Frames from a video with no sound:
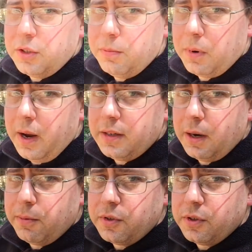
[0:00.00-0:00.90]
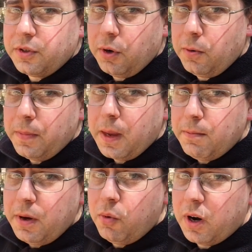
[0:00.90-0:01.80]
super high temperatures. So
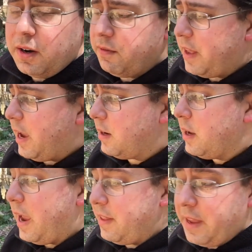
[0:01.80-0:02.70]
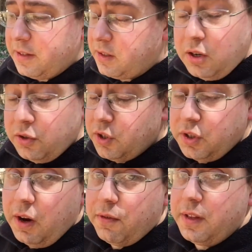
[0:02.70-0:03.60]
be wary of that. And that doesn't
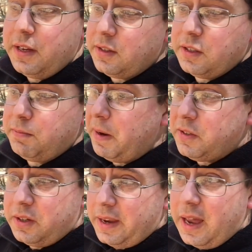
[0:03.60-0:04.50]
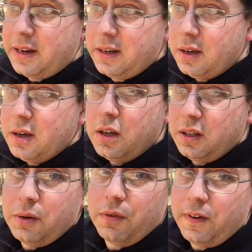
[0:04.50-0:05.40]
just cover these. It's basically any
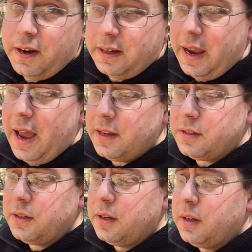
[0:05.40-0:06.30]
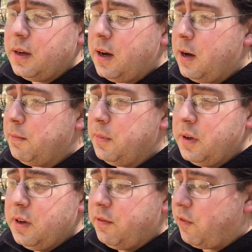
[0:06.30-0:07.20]
liquefied gas,
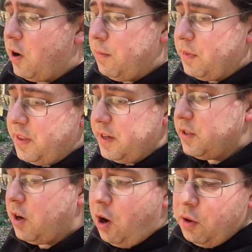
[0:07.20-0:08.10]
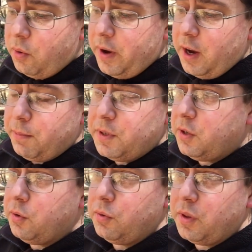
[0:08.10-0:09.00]
from this all the way up
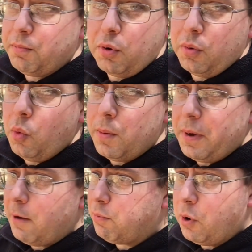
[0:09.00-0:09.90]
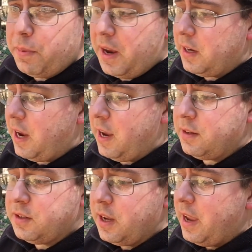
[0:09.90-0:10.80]
to the 1 pound propane
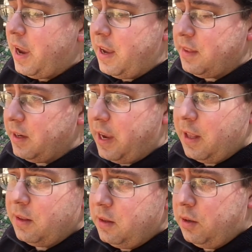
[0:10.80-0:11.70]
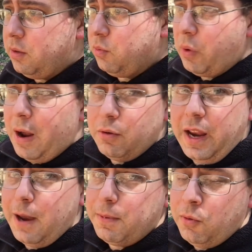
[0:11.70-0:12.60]
cans and the little round
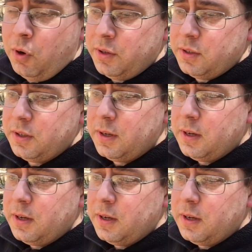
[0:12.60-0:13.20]
camping ones